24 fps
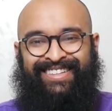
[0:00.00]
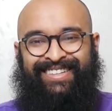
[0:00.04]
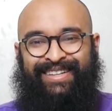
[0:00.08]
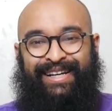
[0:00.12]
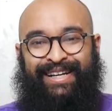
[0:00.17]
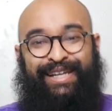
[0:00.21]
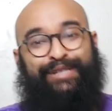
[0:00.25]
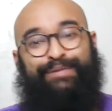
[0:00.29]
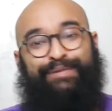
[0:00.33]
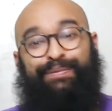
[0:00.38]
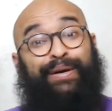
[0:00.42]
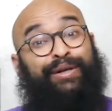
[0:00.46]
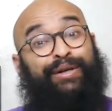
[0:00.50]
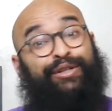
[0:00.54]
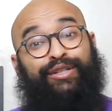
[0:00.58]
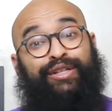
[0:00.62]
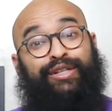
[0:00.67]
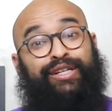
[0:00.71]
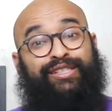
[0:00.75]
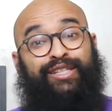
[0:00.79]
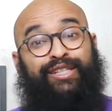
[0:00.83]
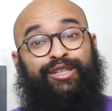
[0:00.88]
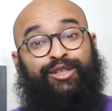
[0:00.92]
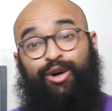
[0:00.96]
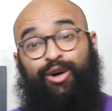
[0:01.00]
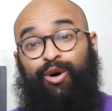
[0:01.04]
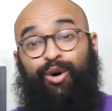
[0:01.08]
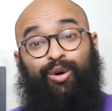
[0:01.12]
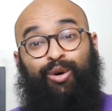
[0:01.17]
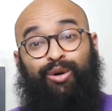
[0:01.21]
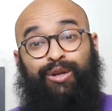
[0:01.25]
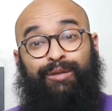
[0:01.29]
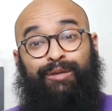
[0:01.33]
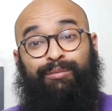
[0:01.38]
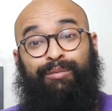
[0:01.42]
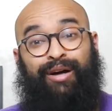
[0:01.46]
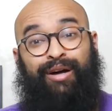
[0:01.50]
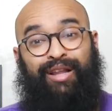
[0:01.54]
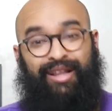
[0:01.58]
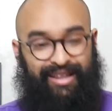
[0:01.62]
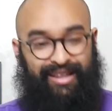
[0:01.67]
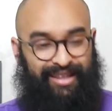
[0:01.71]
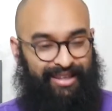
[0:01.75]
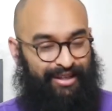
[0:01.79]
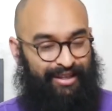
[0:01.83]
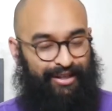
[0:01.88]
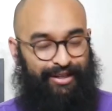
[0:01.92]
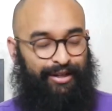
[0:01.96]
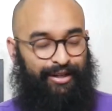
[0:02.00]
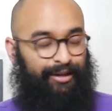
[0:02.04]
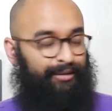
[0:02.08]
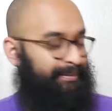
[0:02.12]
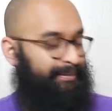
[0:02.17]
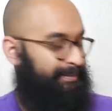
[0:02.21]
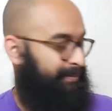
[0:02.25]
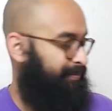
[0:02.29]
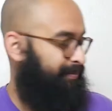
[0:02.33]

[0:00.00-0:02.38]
Especially on such a holy month, you know?